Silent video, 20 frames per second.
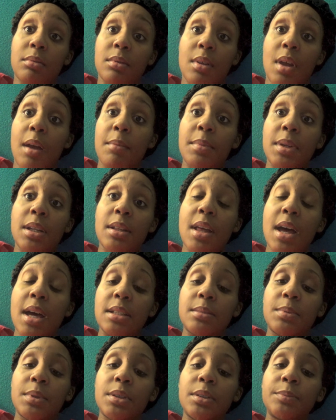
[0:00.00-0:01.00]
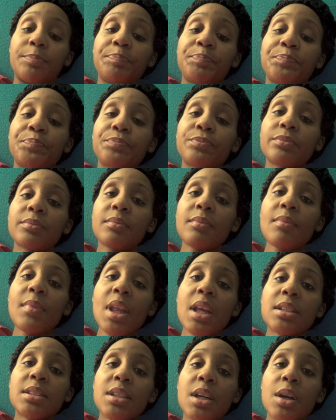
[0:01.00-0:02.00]
I've been in the hospital.
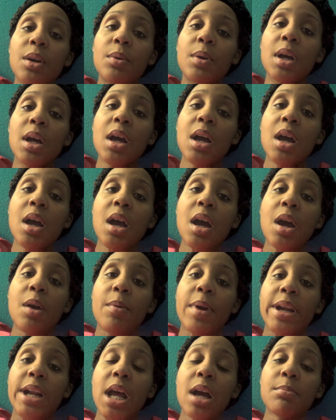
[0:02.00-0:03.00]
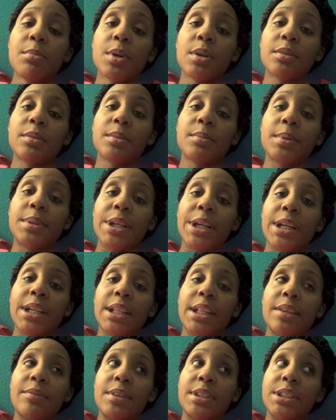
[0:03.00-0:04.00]
So right now I'm on maternity
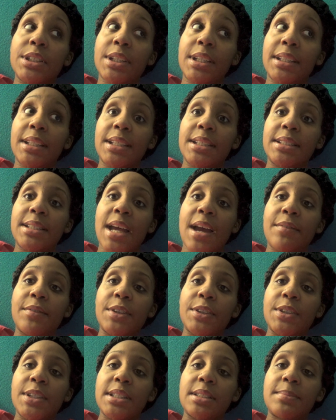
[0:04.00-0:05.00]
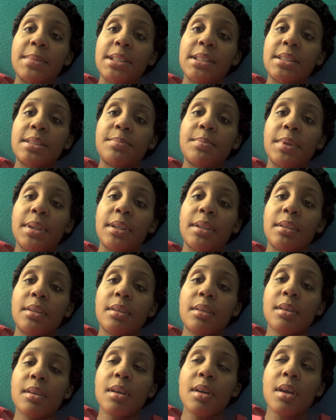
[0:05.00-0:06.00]
leave until at least after Christmas, but
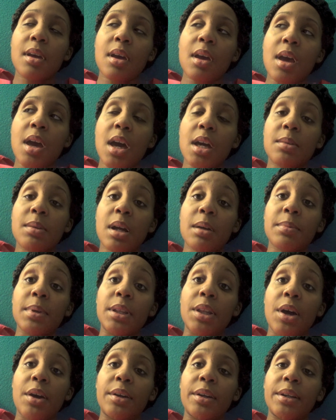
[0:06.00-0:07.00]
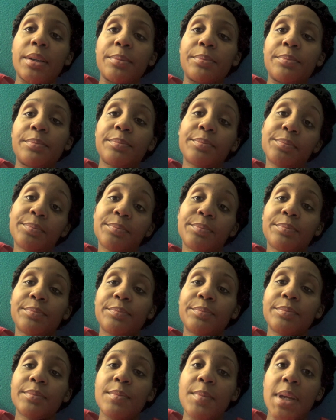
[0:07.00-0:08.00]
it'll probably be longer
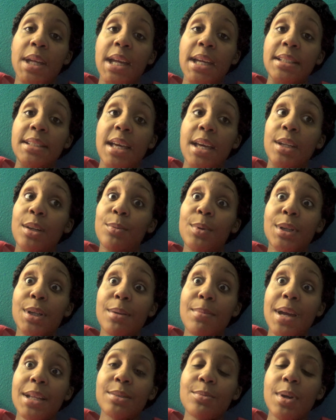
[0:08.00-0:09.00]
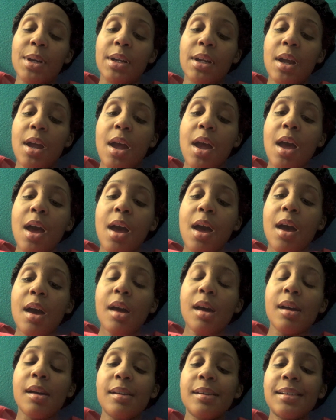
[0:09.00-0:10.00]
because I don't want to go back to work.
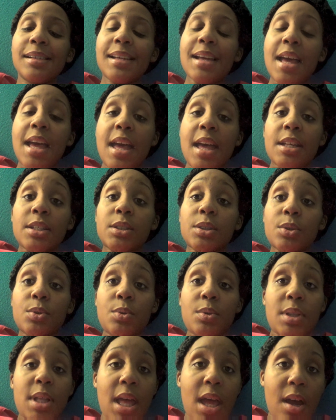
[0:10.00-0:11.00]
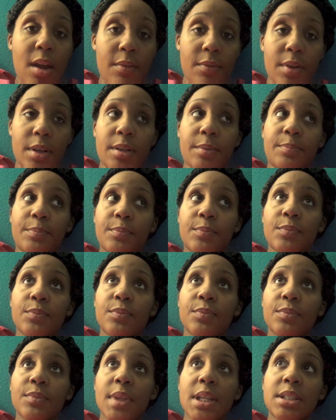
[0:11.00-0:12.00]
School, however,
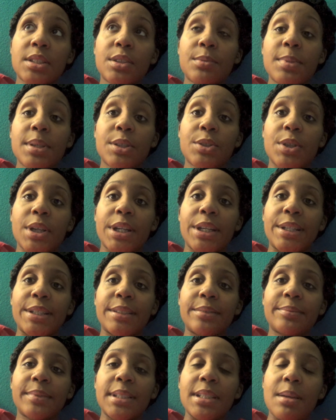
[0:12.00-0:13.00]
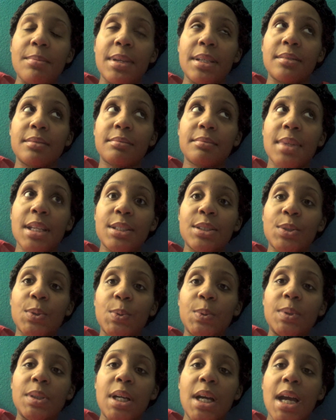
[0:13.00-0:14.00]
it's a little bit trickier because it's
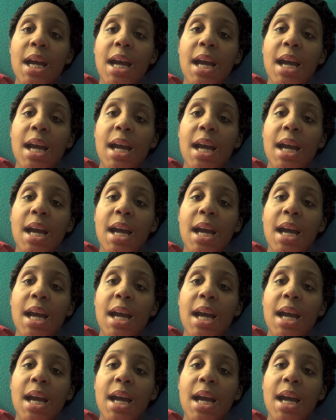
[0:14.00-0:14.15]
school.